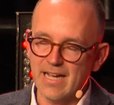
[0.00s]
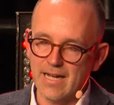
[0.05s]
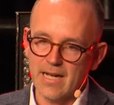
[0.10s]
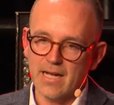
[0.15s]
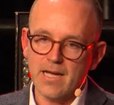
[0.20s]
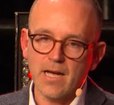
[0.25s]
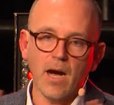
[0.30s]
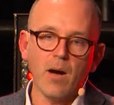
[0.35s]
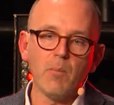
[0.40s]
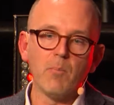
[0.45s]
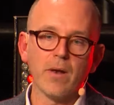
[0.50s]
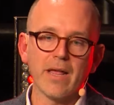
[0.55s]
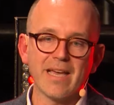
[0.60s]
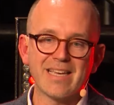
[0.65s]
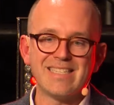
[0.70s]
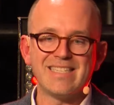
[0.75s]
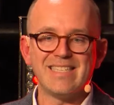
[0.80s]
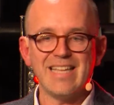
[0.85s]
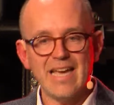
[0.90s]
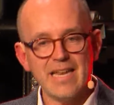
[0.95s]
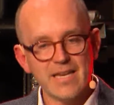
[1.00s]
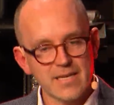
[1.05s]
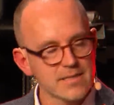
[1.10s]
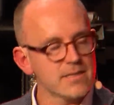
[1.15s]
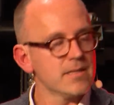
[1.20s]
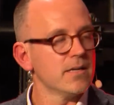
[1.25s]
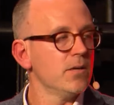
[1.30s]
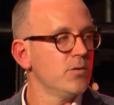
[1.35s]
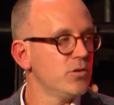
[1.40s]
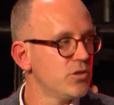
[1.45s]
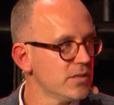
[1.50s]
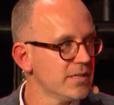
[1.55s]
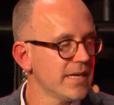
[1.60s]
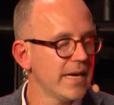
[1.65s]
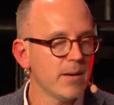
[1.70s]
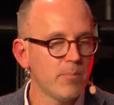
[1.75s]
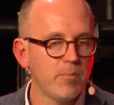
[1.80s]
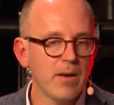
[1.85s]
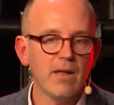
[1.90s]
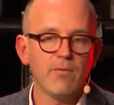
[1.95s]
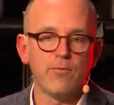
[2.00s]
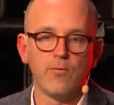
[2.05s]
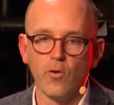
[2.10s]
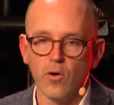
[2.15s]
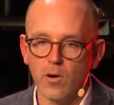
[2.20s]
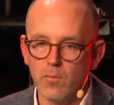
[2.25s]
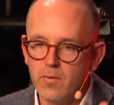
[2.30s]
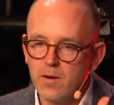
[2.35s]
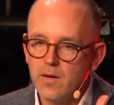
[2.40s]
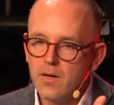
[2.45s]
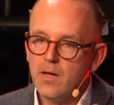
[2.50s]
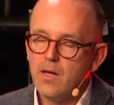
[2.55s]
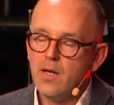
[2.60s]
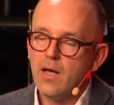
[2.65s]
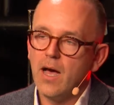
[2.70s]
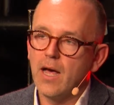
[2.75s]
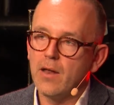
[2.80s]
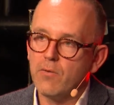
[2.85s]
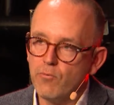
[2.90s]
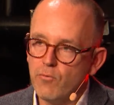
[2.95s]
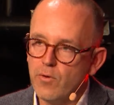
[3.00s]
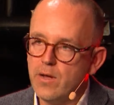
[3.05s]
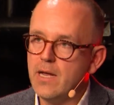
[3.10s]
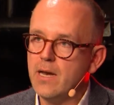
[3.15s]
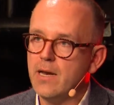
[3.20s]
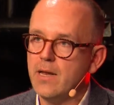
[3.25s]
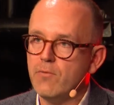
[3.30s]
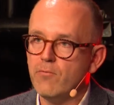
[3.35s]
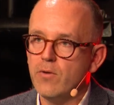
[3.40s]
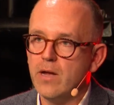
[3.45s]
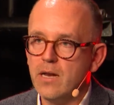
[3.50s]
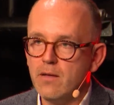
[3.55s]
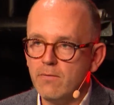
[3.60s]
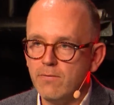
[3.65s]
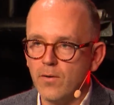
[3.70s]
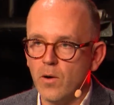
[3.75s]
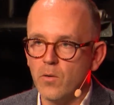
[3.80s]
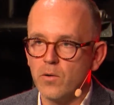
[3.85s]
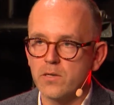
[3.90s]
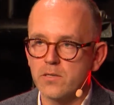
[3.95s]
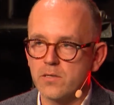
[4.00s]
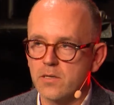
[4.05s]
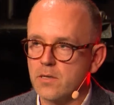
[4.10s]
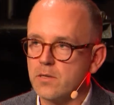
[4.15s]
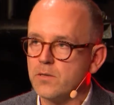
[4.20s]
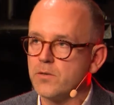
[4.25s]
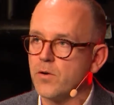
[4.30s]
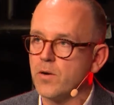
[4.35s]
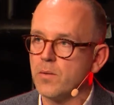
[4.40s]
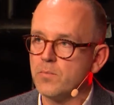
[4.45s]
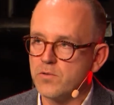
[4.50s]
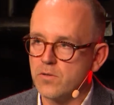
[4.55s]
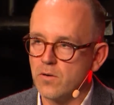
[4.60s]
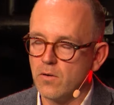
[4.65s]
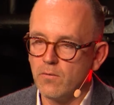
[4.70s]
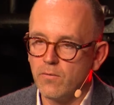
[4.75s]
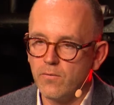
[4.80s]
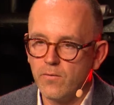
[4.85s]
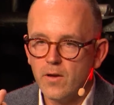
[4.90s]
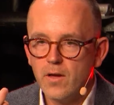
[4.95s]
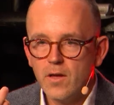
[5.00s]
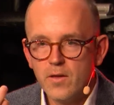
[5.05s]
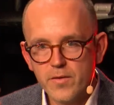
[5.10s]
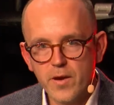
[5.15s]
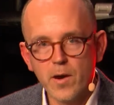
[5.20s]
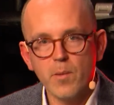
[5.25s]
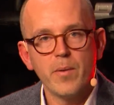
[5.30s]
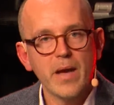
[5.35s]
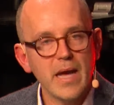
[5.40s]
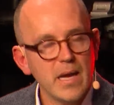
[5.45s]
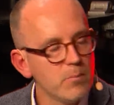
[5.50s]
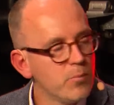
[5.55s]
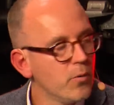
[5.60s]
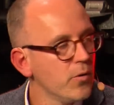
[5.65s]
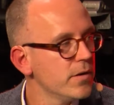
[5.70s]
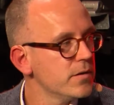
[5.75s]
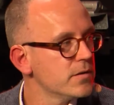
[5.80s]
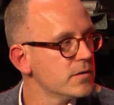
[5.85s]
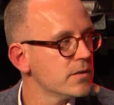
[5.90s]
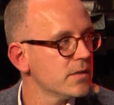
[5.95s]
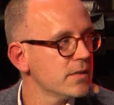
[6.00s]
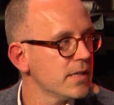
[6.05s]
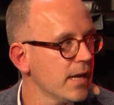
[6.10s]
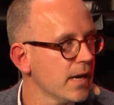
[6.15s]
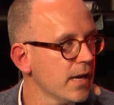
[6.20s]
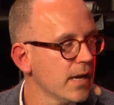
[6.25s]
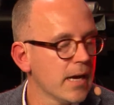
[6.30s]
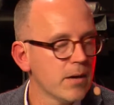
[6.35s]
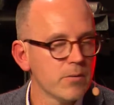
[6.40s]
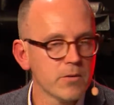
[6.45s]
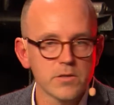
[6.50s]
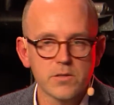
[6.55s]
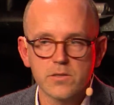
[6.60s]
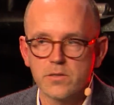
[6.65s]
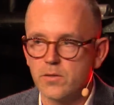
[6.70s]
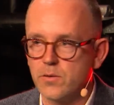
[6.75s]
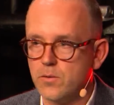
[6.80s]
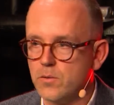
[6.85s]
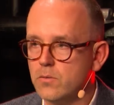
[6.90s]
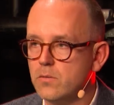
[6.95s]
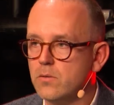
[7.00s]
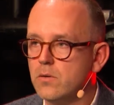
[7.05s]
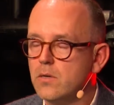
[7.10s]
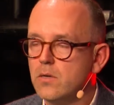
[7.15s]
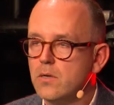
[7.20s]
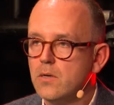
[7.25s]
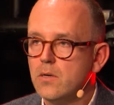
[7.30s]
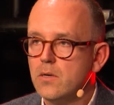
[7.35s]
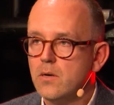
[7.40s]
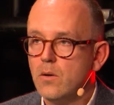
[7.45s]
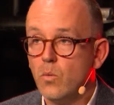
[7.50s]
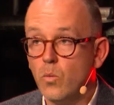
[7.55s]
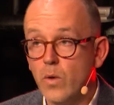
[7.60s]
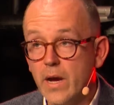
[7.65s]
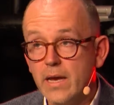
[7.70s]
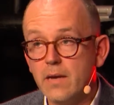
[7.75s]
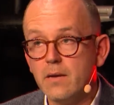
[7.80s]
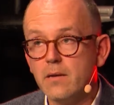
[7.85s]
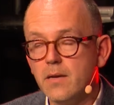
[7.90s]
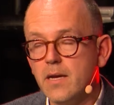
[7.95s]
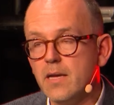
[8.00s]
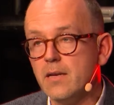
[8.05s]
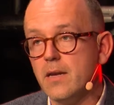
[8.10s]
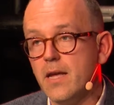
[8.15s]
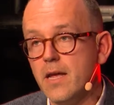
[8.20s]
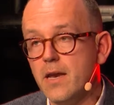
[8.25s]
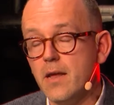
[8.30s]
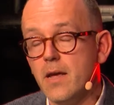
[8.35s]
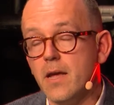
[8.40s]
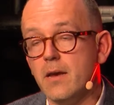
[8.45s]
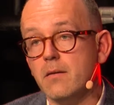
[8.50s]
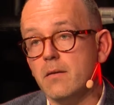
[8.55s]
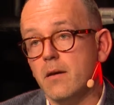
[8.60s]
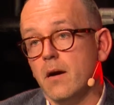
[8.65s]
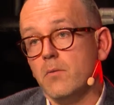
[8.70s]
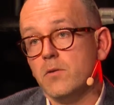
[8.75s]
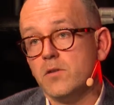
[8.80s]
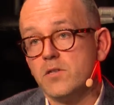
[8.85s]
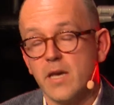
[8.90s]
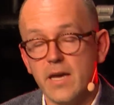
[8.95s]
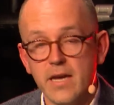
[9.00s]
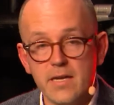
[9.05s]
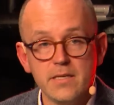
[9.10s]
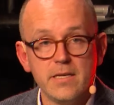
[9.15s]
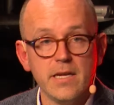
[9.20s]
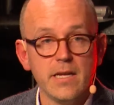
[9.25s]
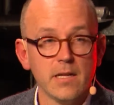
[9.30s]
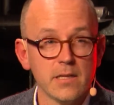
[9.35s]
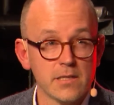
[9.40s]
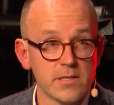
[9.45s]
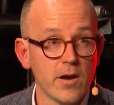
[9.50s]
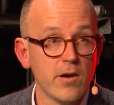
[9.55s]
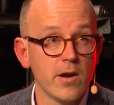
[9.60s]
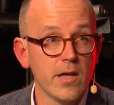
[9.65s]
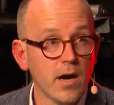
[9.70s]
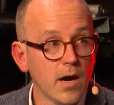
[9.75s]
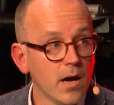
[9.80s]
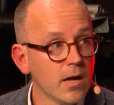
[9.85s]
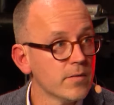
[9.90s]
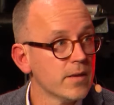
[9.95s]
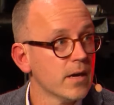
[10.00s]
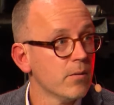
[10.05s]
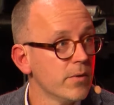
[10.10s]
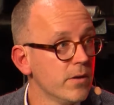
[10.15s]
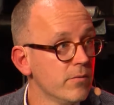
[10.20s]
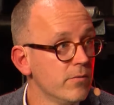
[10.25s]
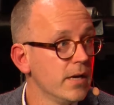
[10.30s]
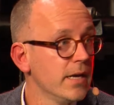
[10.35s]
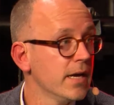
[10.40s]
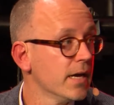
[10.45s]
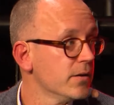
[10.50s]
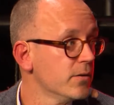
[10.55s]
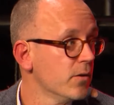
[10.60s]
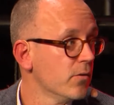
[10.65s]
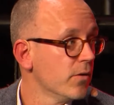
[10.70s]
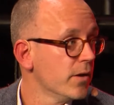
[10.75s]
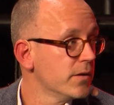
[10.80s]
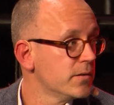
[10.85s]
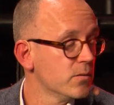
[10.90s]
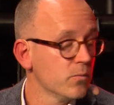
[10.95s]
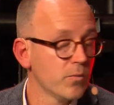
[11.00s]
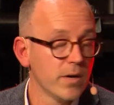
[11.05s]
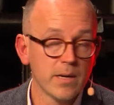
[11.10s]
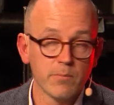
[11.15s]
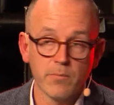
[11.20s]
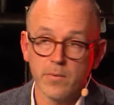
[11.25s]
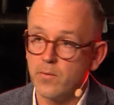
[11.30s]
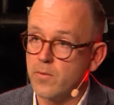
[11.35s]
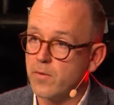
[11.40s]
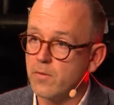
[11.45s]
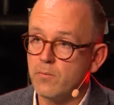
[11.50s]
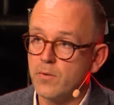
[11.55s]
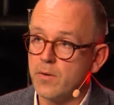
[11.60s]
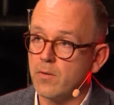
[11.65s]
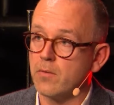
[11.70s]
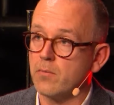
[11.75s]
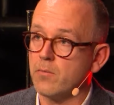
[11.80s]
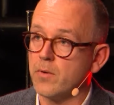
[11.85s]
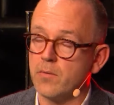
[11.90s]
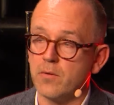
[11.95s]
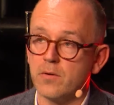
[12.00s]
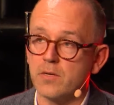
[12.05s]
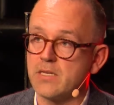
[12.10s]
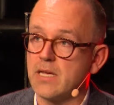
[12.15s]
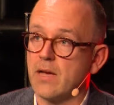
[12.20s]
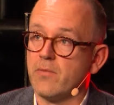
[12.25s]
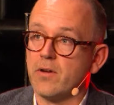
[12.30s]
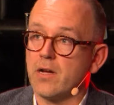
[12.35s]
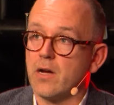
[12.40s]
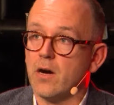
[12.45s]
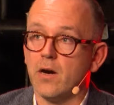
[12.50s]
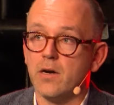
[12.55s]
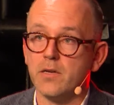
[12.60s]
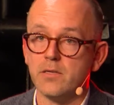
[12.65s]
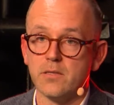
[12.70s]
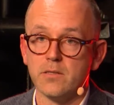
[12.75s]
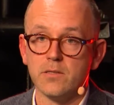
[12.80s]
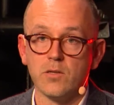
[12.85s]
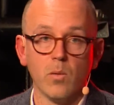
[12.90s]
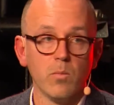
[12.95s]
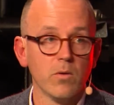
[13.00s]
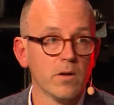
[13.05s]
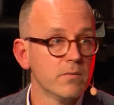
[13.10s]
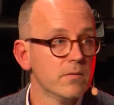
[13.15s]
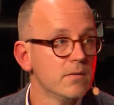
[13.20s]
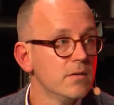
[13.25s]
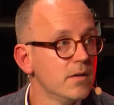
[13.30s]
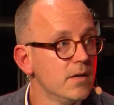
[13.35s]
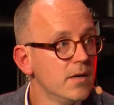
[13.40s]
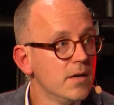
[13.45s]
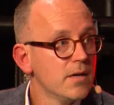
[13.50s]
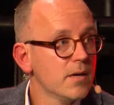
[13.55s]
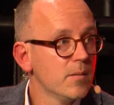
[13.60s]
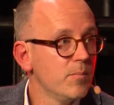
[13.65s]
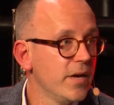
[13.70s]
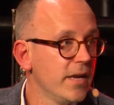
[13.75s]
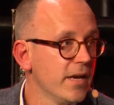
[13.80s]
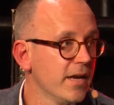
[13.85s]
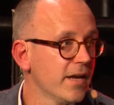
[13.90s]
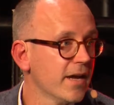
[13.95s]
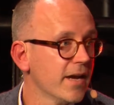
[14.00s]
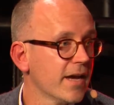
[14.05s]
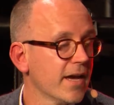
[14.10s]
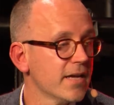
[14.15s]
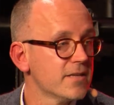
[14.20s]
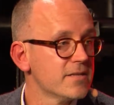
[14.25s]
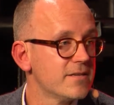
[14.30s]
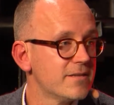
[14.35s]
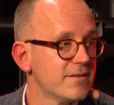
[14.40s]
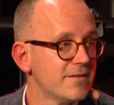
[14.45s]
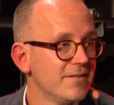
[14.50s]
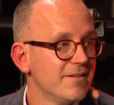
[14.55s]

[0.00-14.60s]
complex data platform and really, really focus it in terms of their pain points, and that allowed us to win in I would say in deals early on that we really had no right to win. We were 7 guys in Dublin competing against